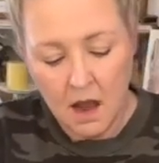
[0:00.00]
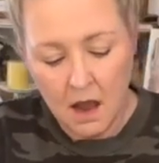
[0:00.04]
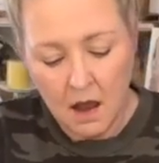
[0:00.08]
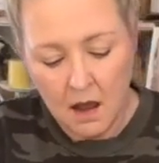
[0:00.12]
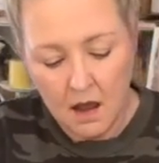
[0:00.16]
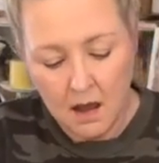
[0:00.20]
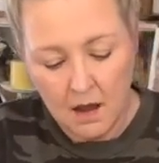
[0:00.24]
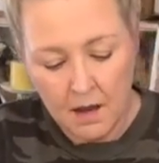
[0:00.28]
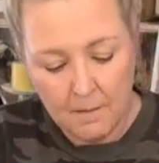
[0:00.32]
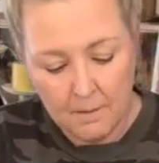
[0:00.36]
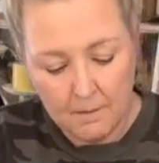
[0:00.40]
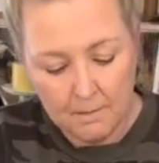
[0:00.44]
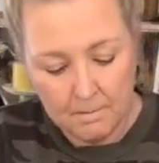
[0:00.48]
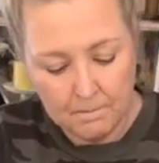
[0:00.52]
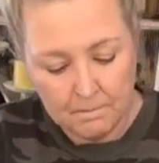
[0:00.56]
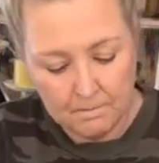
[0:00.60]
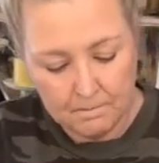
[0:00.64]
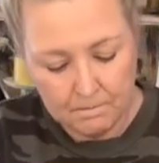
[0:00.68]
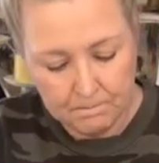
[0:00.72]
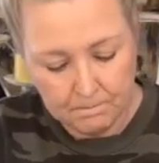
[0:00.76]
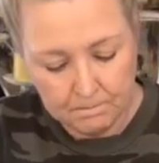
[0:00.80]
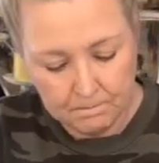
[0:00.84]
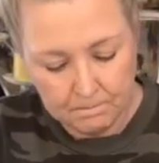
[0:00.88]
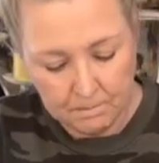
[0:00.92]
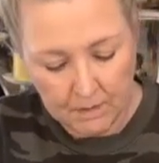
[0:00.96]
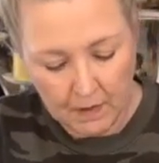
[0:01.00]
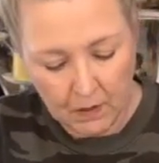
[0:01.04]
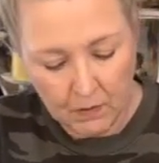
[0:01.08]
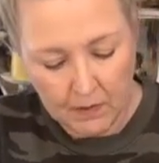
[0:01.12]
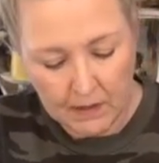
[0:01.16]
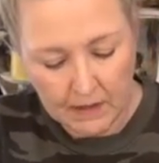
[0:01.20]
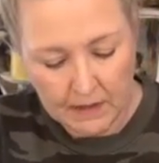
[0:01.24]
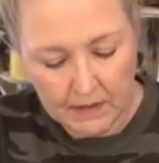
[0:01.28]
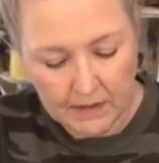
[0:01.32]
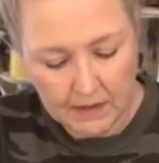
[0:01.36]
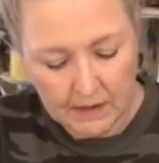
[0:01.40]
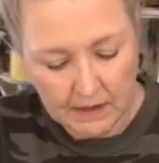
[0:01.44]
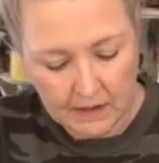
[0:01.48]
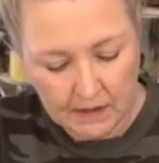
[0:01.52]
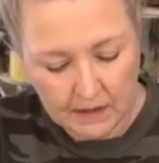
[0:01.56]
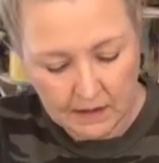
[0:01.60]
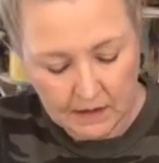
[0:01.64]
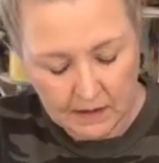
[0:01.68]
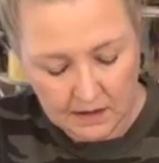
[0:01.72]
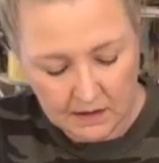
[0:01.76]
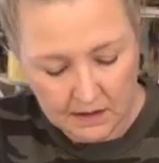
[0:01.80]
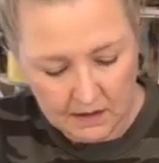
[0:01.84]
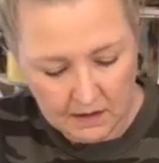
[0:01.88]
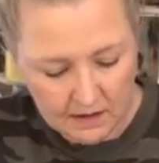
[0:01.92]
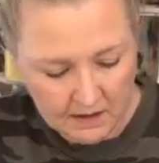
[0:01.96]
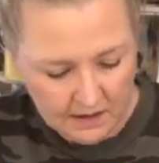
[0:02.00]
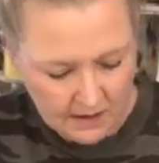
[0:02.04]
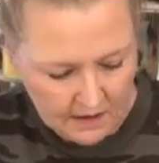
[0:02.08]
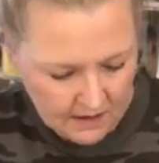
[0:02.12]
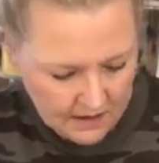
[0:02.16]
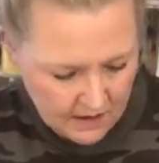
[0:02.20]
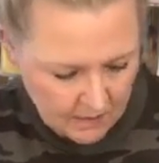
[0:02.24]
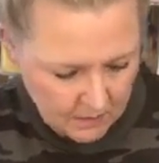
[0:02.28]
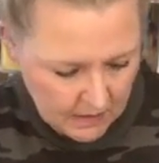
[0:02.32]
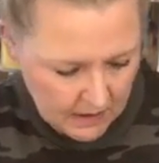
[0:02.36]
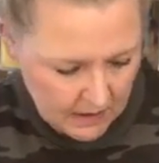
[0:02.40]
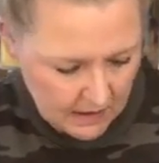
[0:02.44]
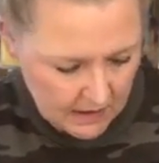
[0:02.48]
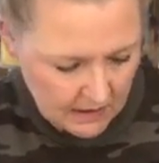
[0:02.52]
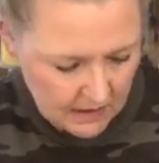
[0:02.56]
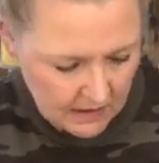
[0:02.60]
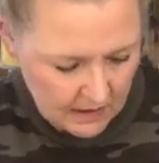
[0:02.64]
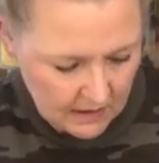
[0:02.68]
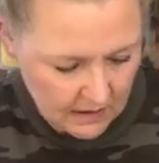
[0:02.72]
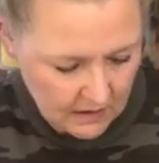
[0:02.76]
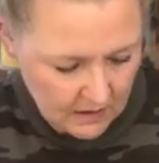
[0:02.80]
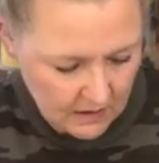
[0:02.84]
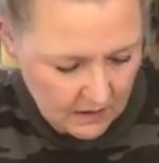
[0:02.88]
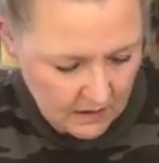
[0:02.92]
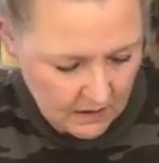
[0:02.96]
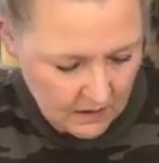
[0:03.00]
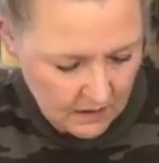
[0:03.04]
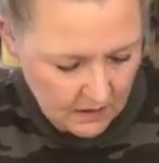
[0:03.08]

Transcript: what is this? Is this muslin?